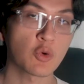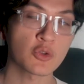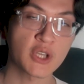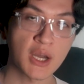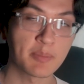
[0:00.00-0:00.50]

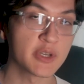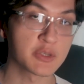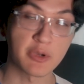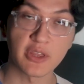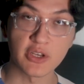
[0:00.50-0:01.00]
World Cup
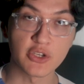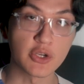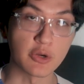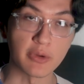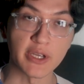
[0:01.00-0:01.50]
is within
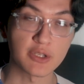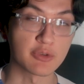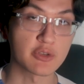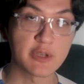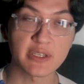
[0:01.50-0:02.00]
2 weeks,
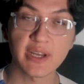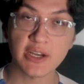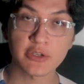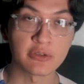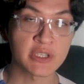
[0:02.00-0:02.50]
which means
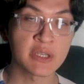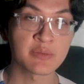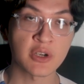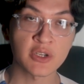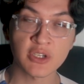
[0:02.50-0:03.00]
national
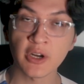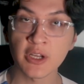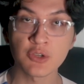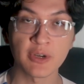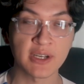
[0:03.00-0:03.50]
teams are
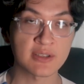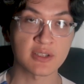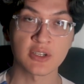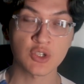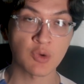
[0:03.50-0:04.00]
starting to announce
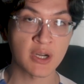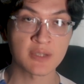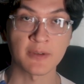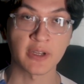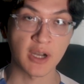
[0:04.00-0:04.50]
their squads for the